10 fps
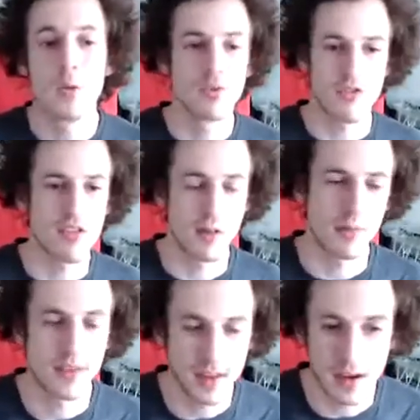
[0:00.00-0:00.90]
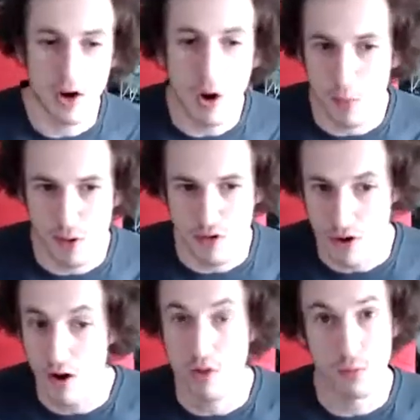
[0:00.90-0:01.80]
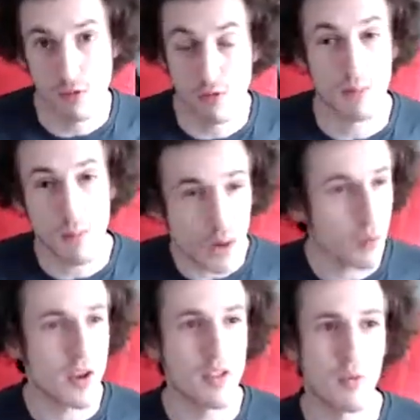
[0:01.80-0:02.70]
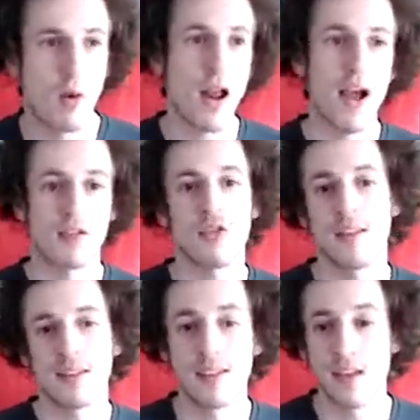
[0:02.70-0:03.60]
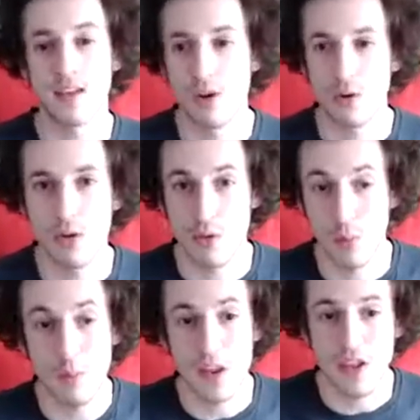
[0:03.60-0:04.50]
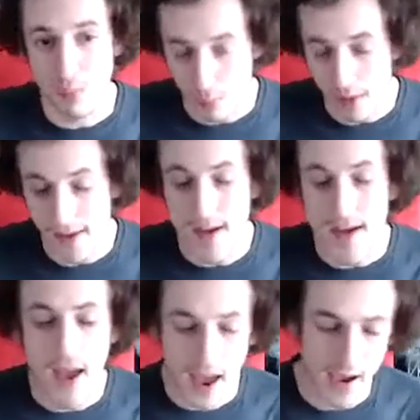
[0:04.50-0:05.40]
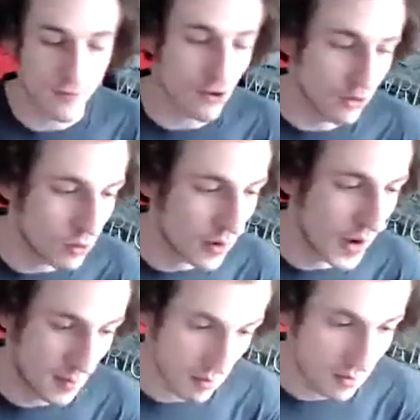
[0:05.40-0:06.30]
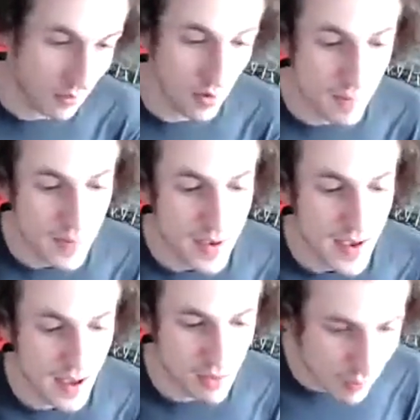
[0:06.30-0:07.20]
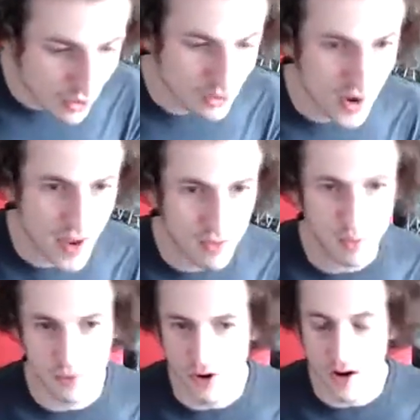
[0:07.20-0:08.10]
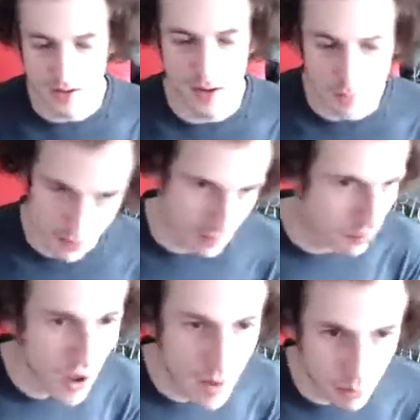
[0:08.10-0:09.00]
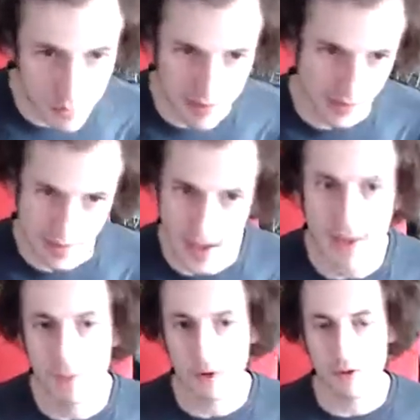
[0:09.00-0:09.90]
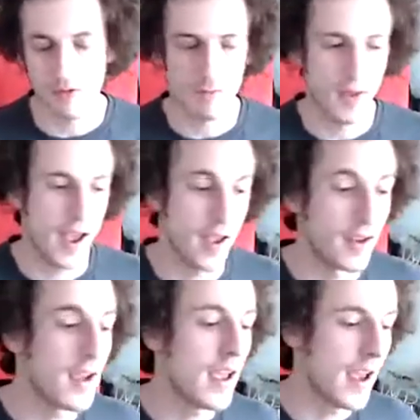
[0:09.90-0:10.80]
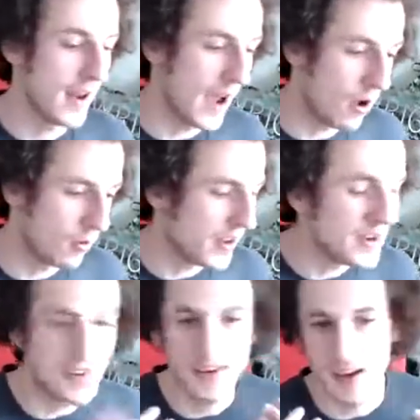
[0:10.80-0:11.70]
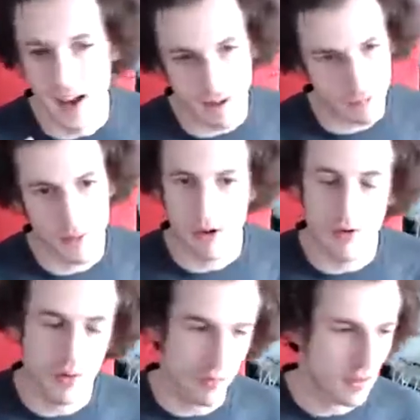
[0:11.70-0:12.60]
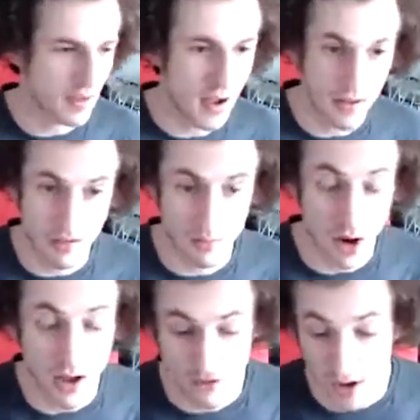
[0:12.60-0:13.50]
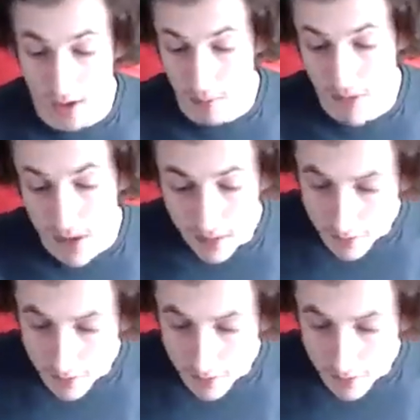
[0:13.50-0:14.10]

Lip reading: which is something that he always does, and which was a big reason why I thought that this series would be split after 2 games. But as much as we're talking about the problems that the Cavaliers have had and how they need to get everybody going besides LeBron James,